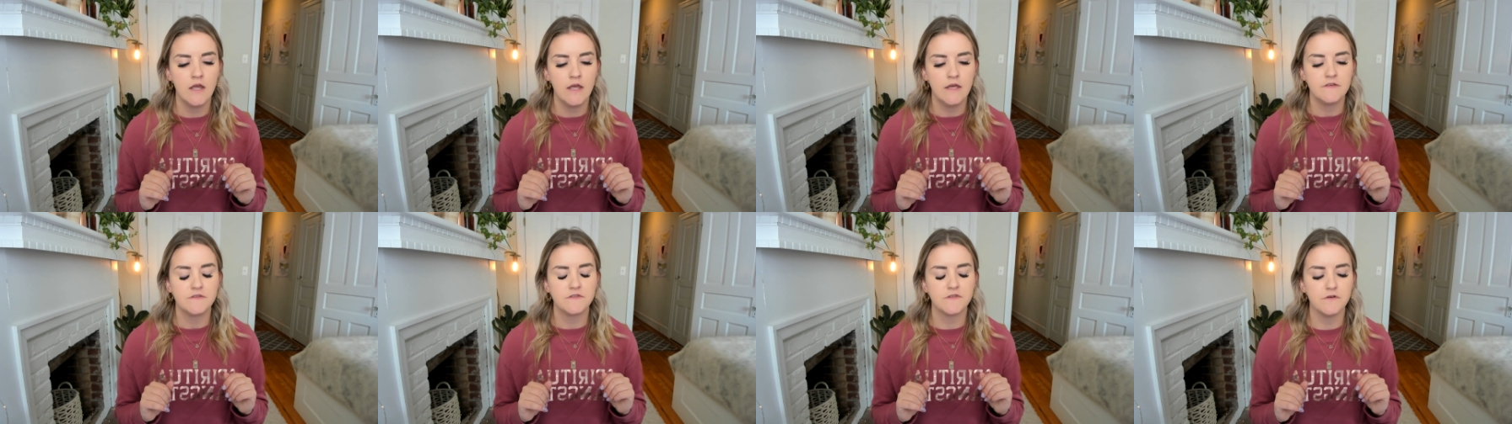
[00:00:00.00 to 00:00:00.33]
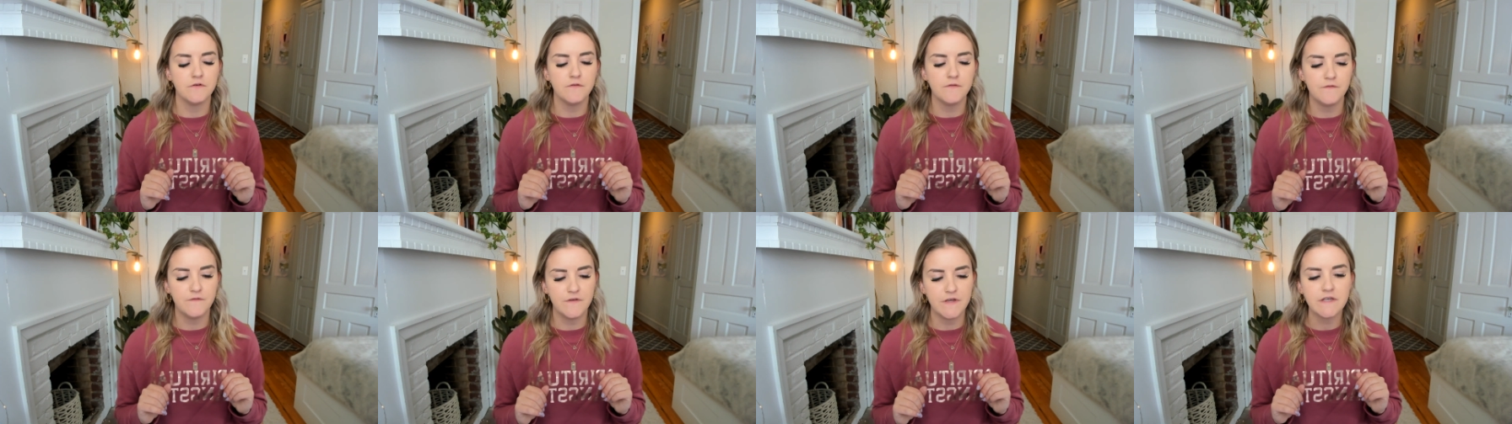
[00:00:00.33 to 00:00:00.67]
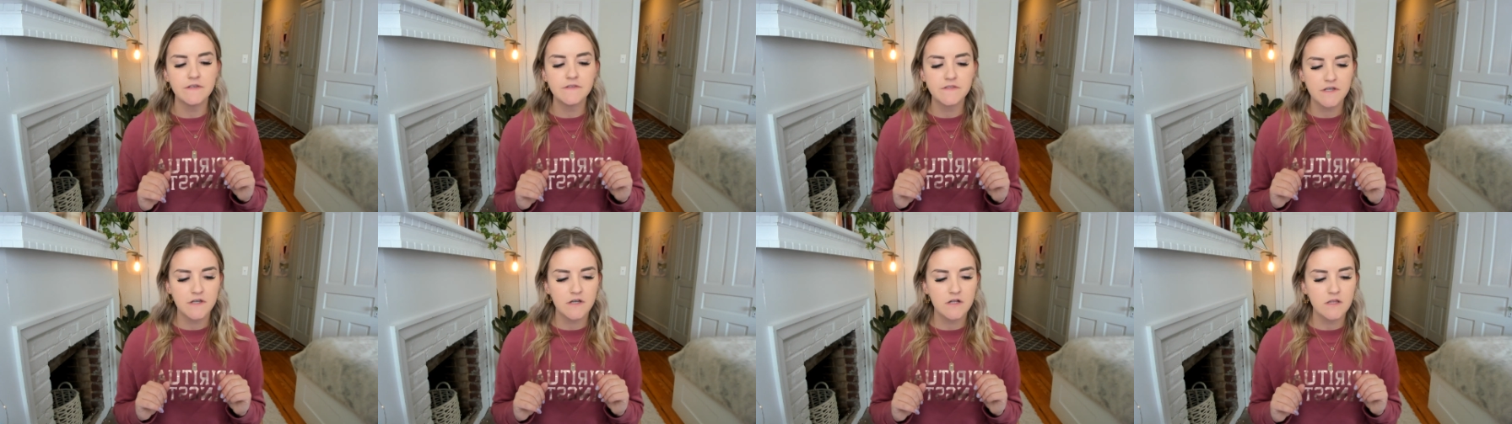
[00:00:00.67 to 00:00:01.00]
So
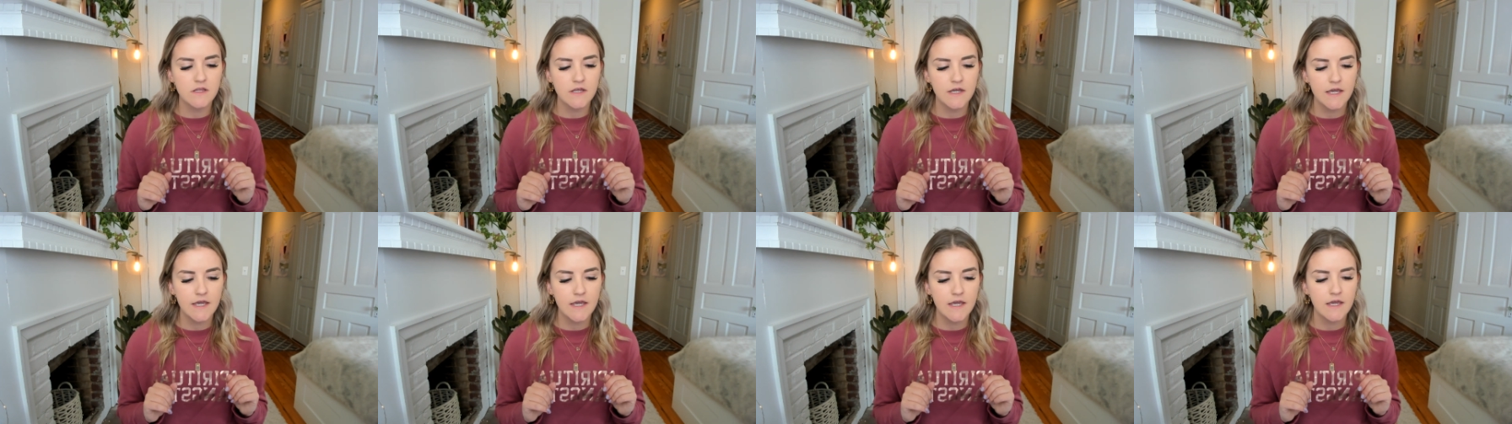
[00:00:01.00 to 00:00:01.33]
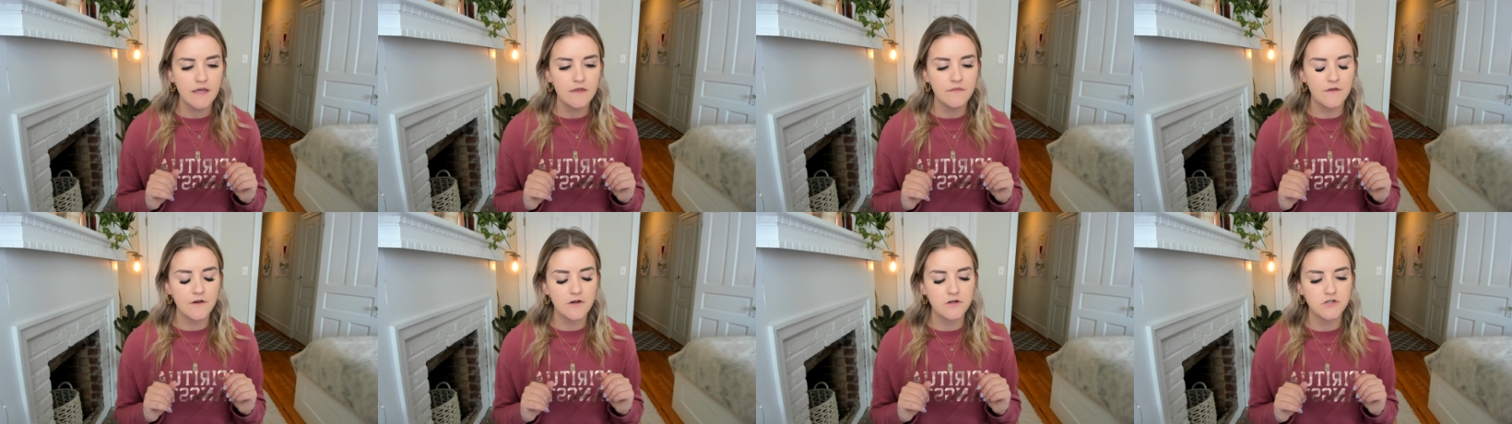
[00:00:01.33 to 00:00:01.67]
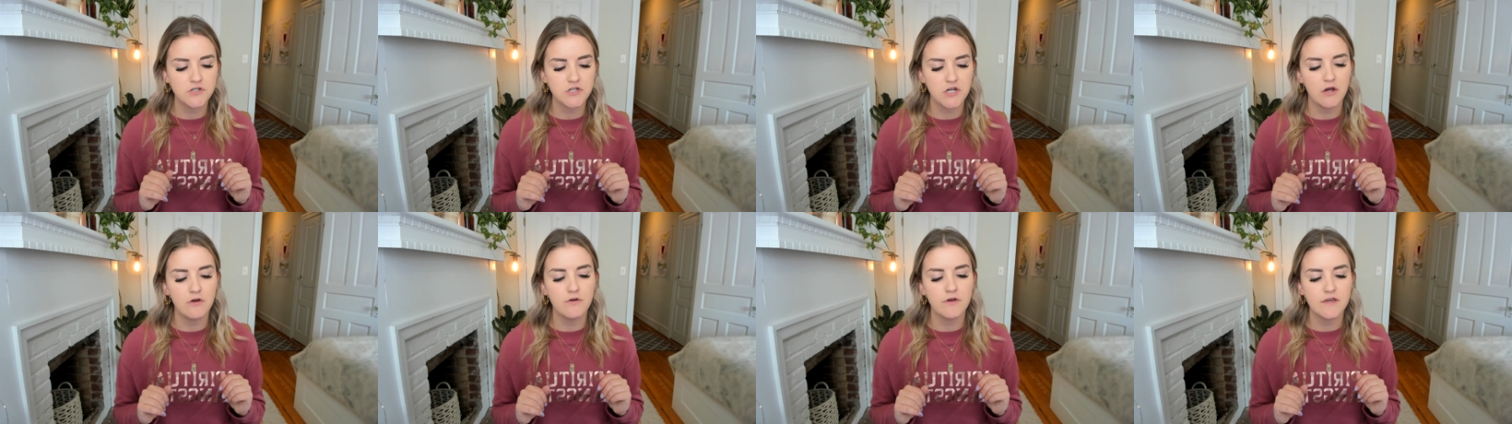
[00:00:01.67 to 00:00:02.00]
physically, they're
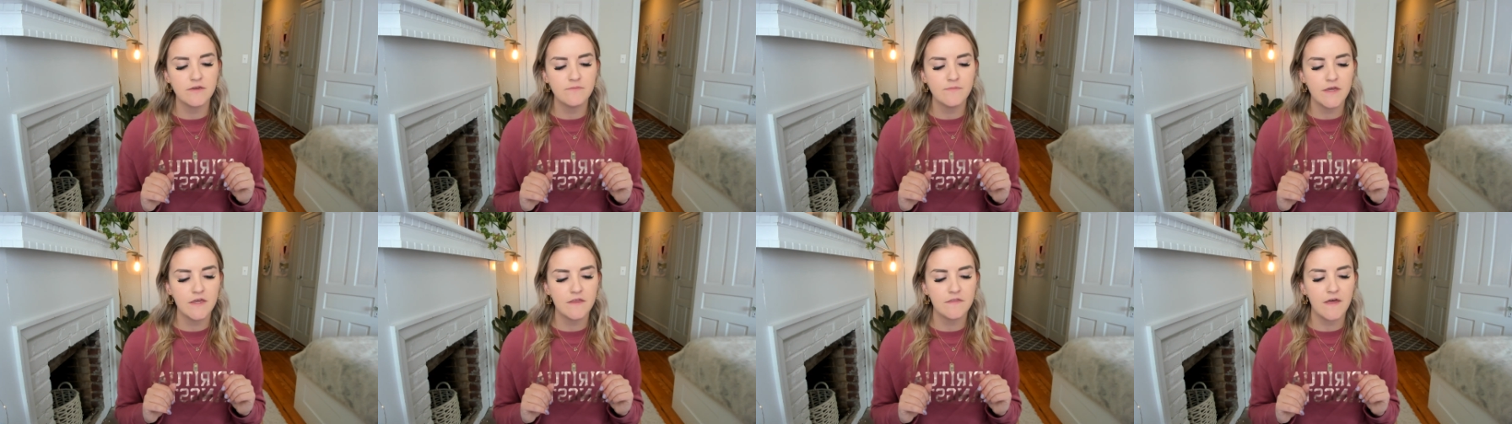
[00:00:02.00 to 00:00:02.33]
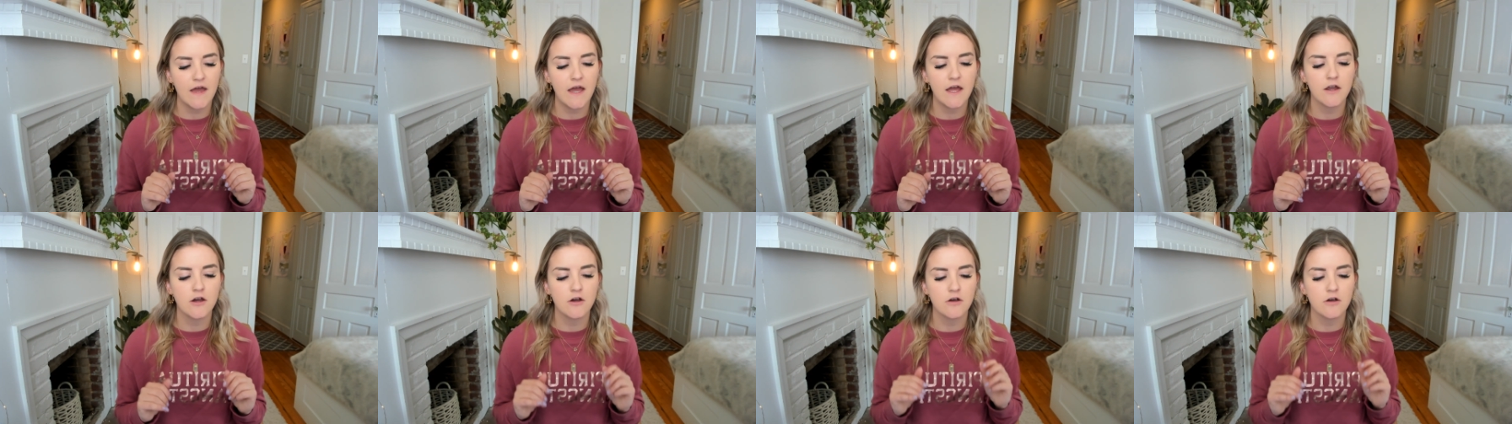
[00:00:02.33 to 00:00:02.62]
showing me that